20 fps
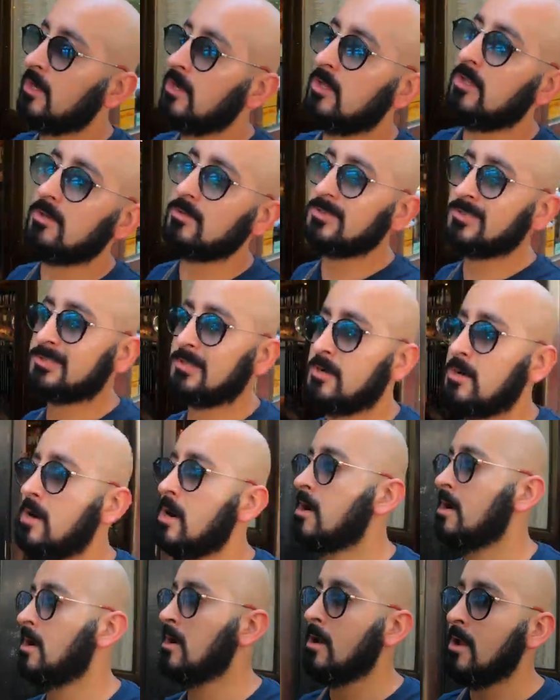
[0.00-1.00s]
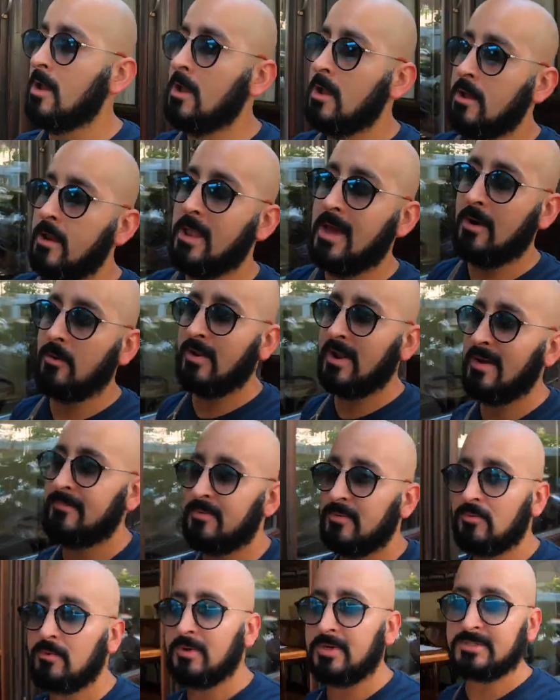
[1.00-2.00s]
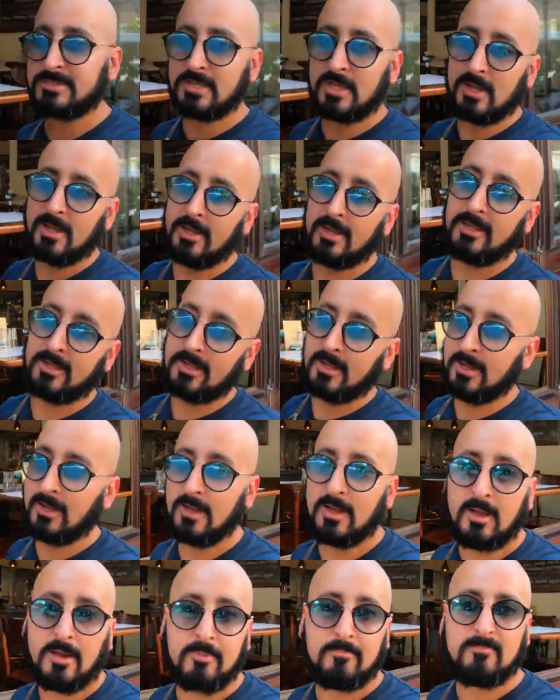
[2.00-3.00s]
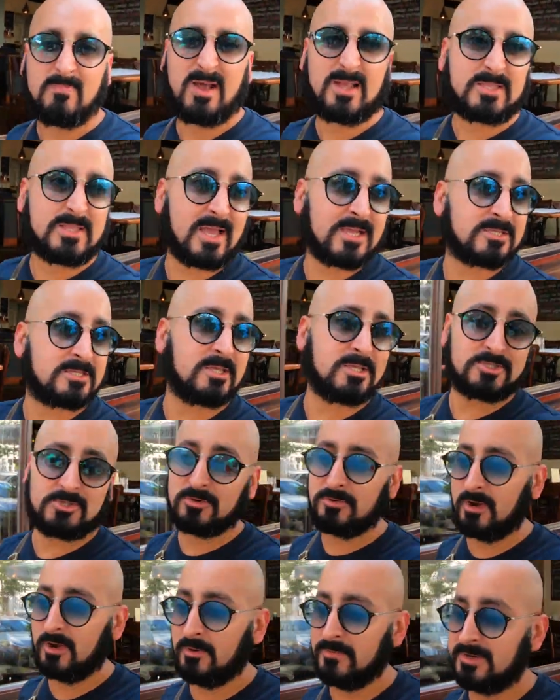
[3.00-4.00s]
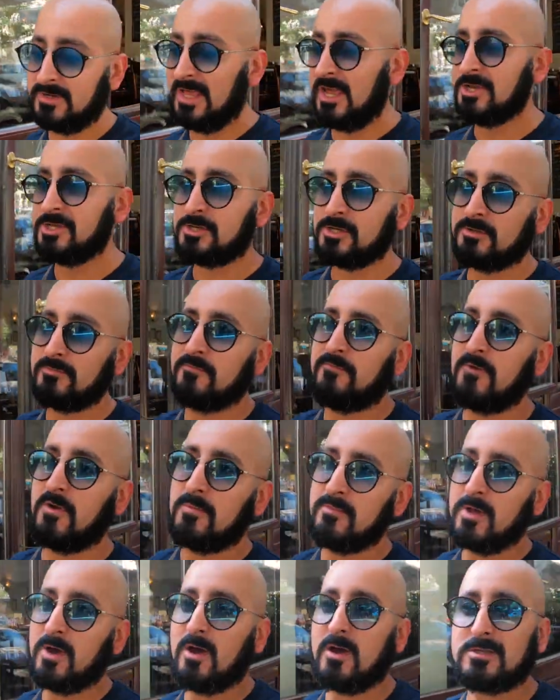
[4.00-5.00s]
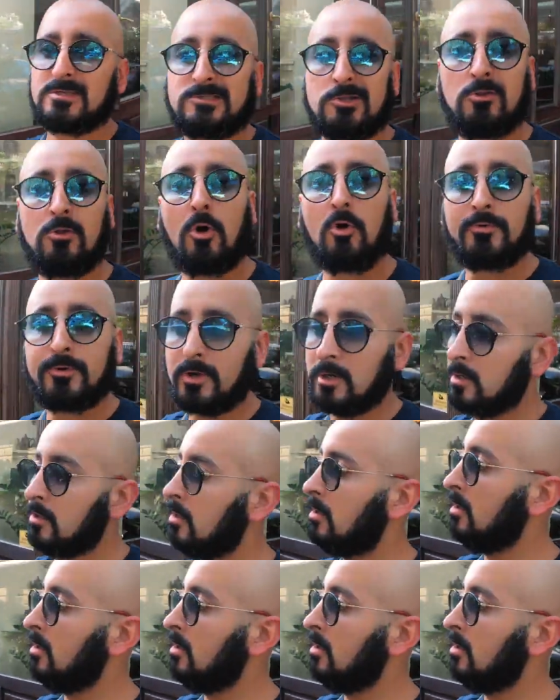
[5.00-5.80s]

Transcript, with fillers: closer. Now what happened was I, um, I actually took recommendation from the hostel owner